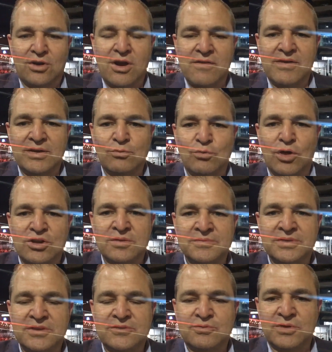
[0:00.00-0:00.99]
Hi everyone,
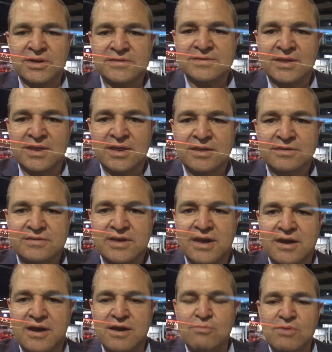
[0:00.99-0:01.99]
welcome to this week's
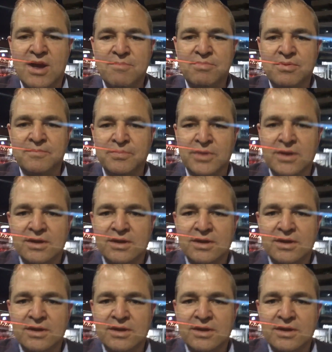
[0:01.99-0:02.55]
Saturday Wrap,